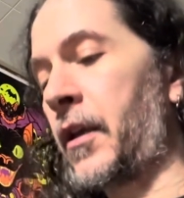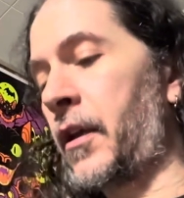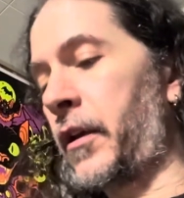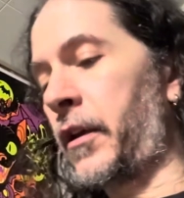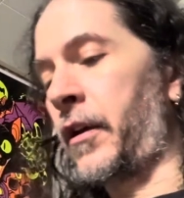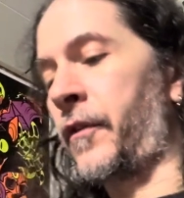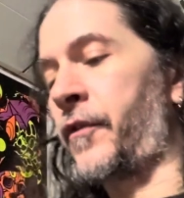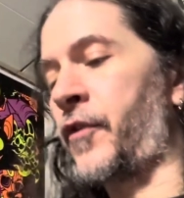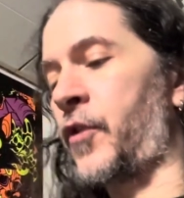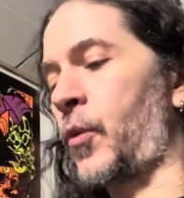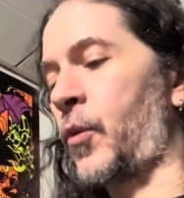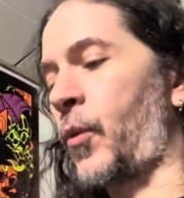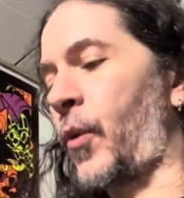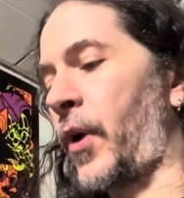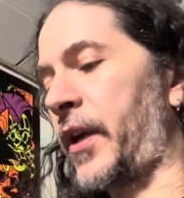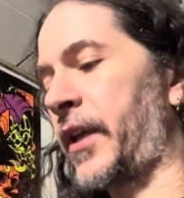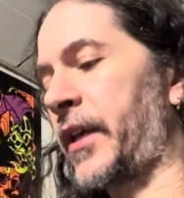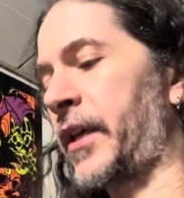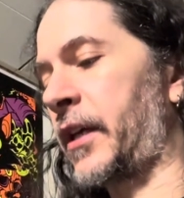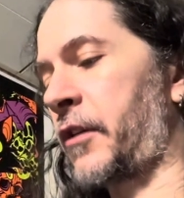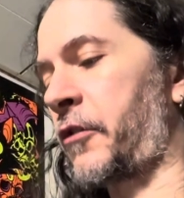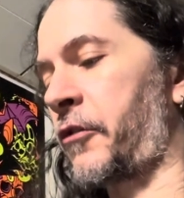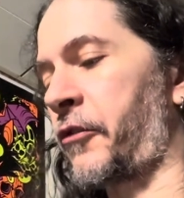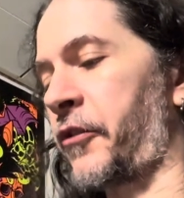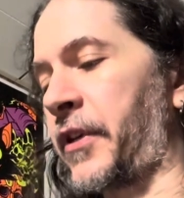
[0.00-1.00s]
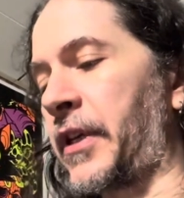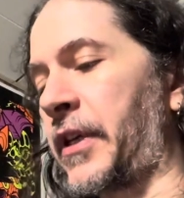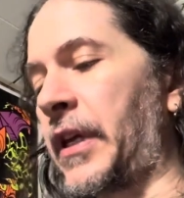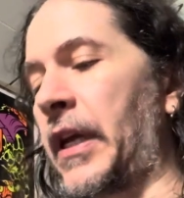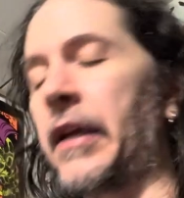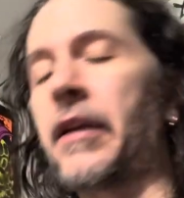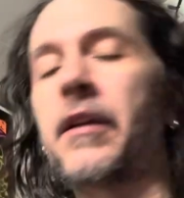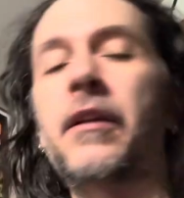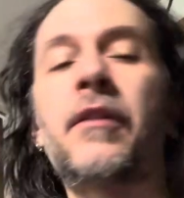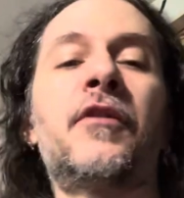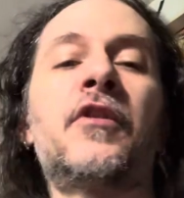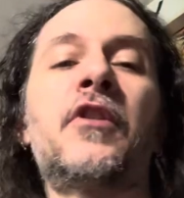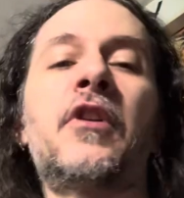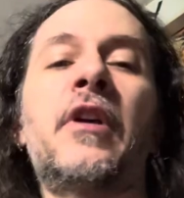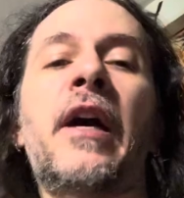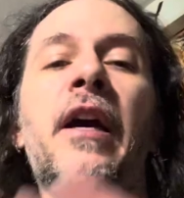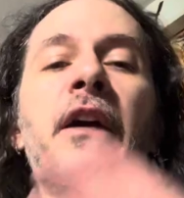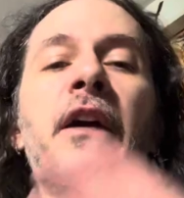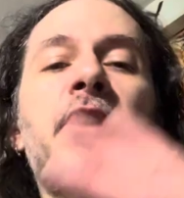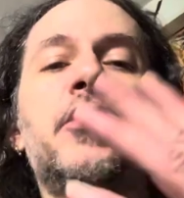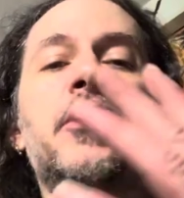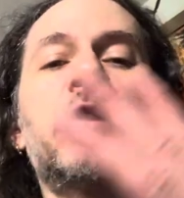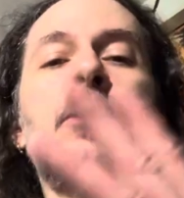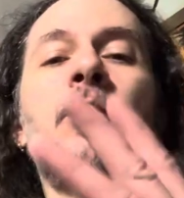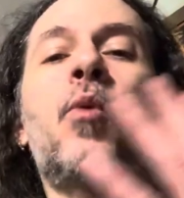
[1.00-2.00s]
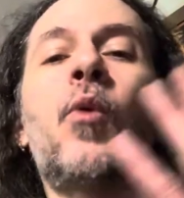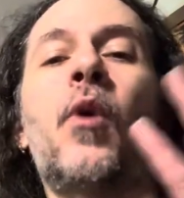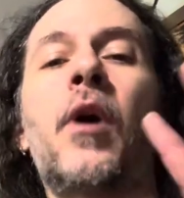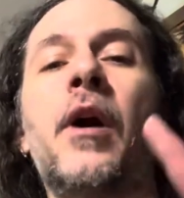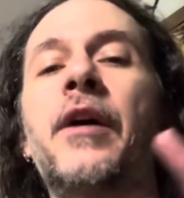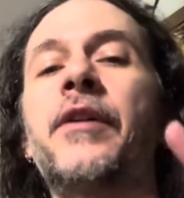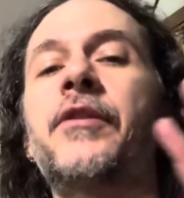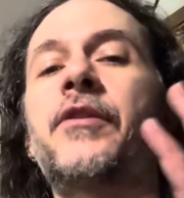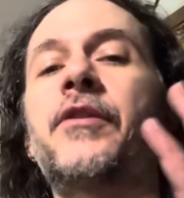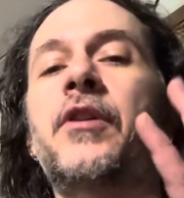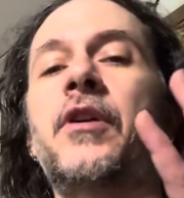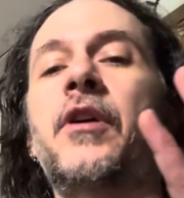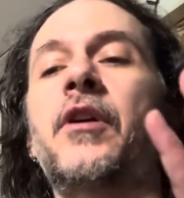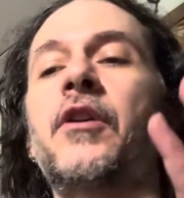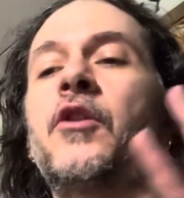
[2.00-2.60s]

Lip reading: If you want to get creative and you actually want